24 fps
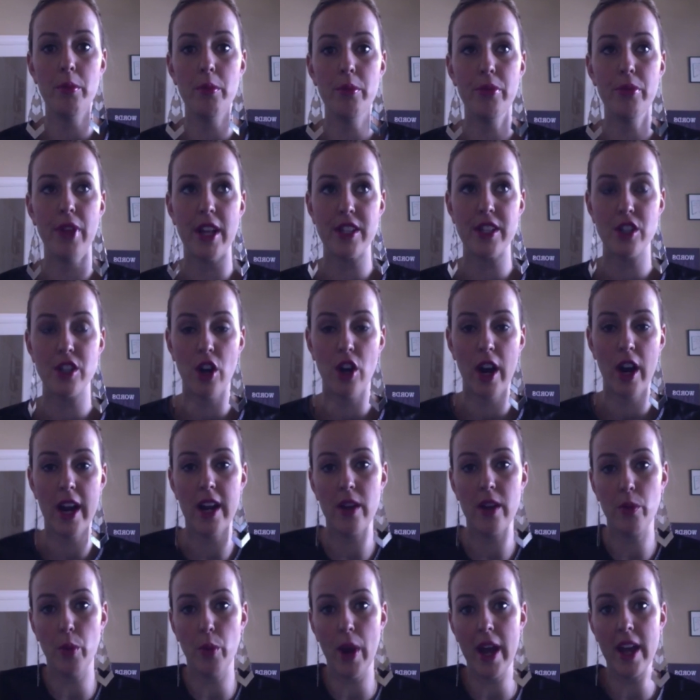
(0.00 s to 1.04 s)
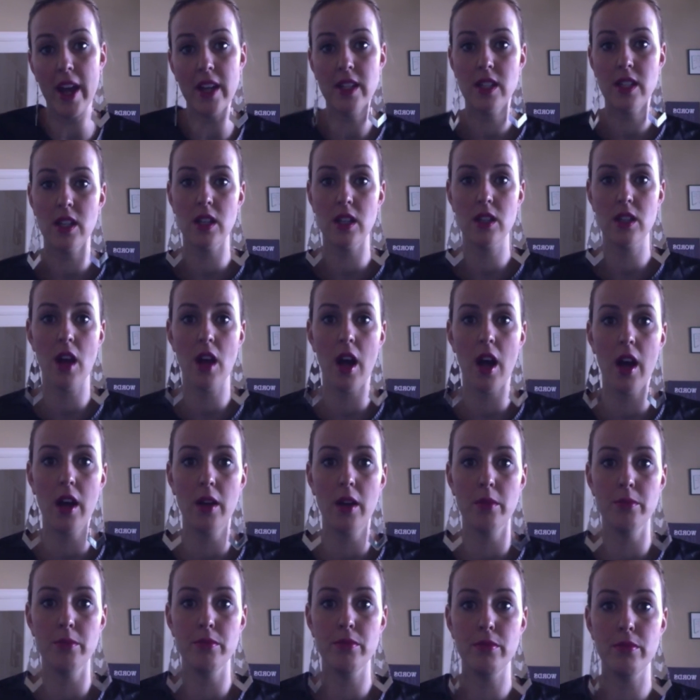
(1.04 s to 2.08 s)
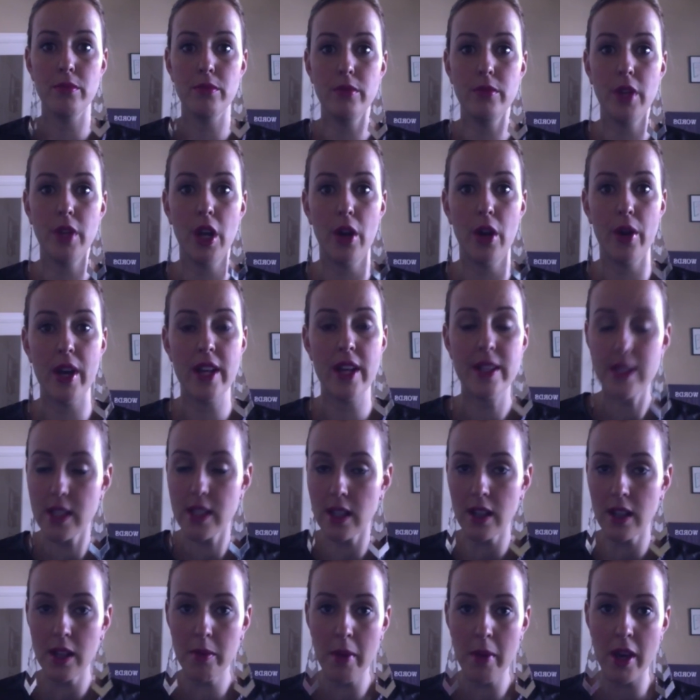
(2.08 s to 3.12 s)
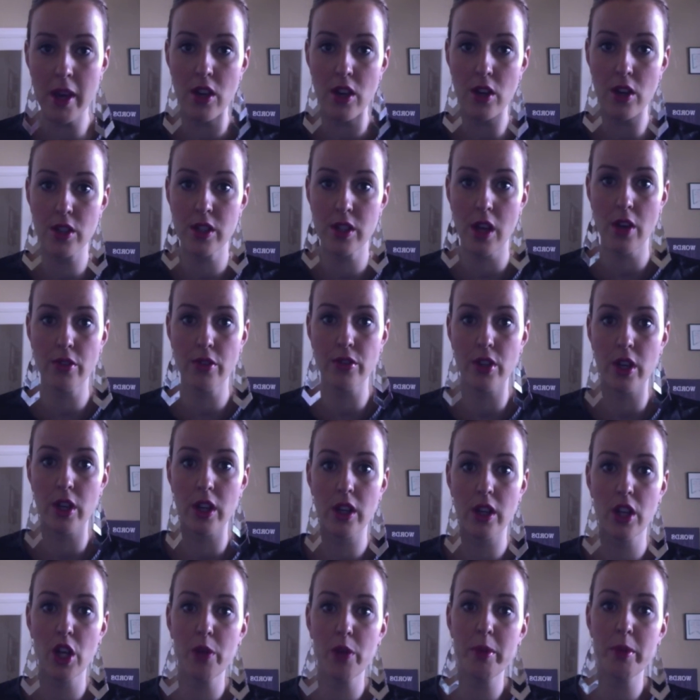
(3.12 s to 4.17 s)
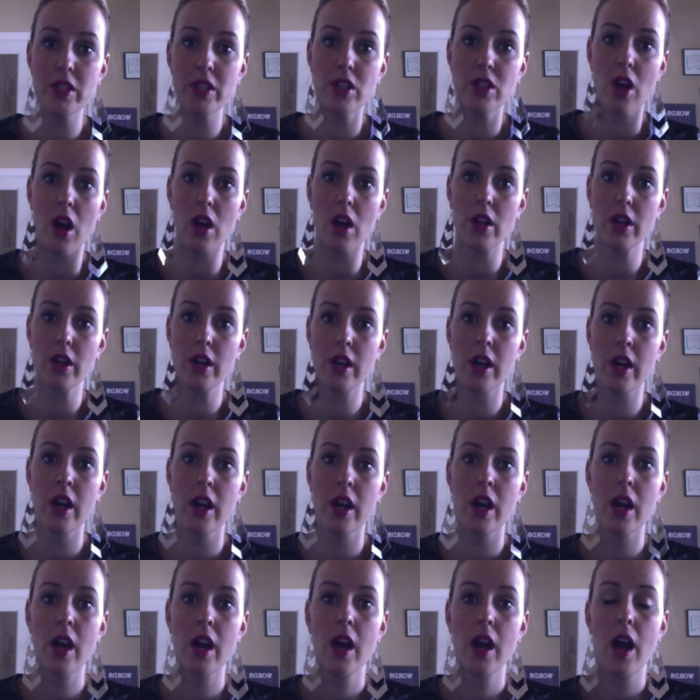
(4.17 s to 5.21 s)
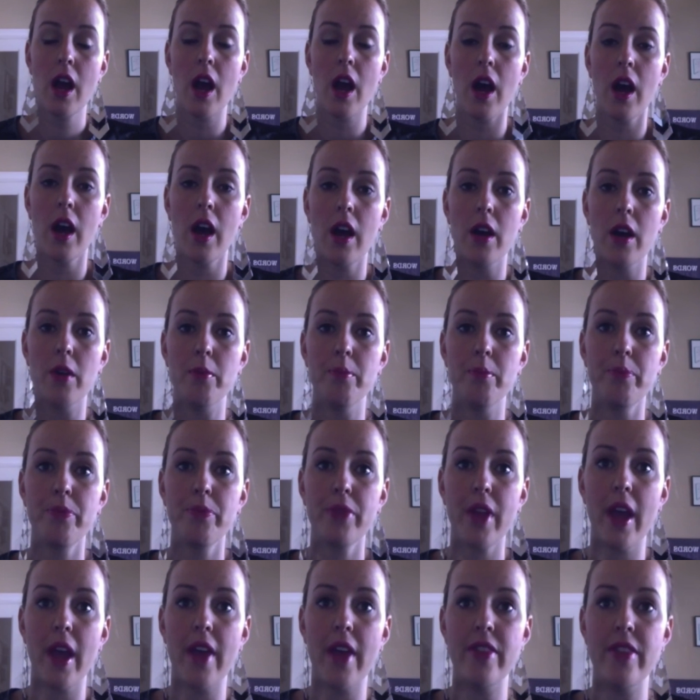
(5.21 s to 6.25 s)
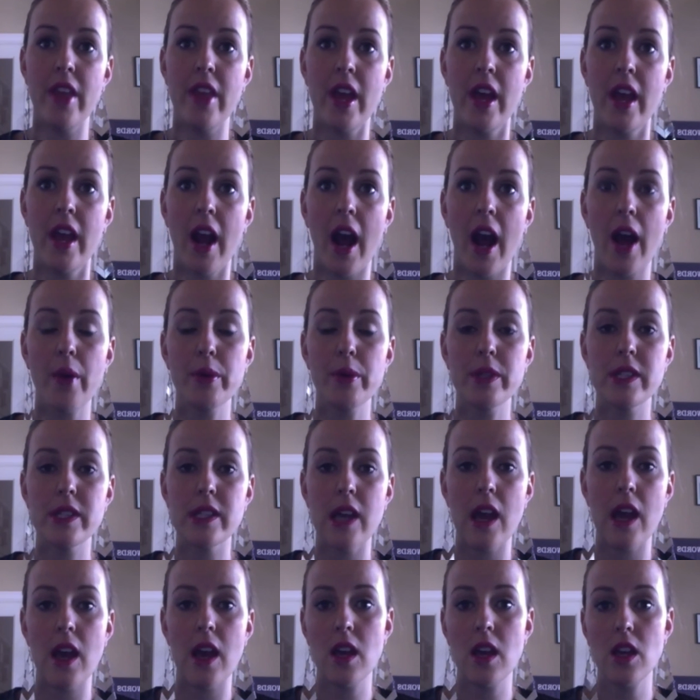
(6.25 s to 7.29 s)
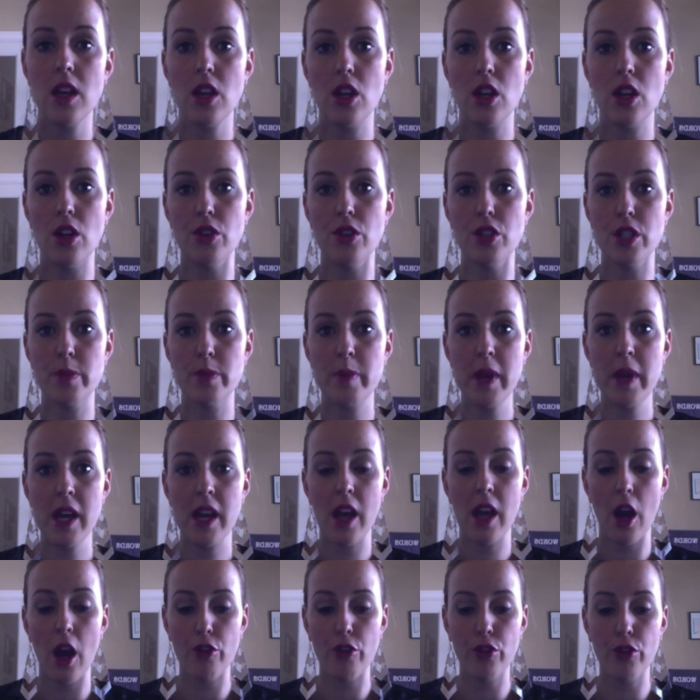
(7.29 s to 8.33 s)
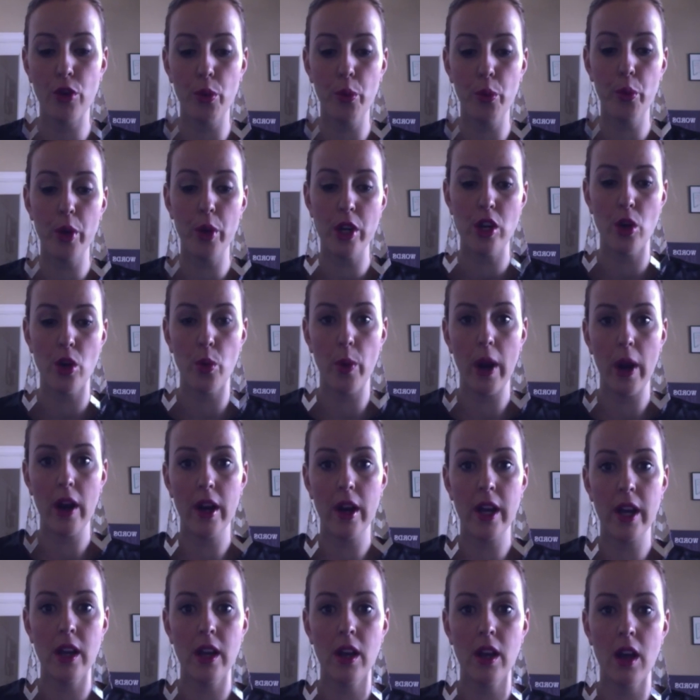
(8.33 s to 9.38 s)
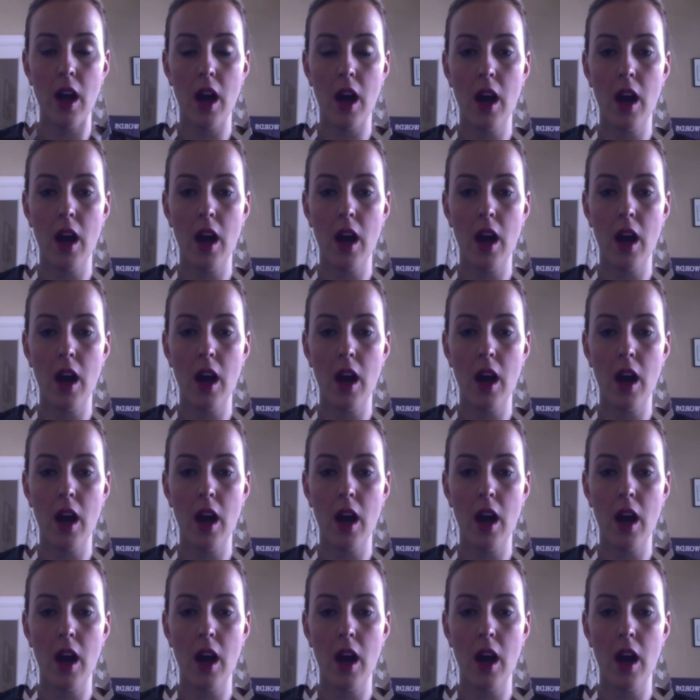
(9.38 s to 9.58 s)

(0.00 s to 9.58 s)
that's a great way to, you know, instantly make yourself look a little bit taller. And then I would say, you know, just being careful when you're wearing,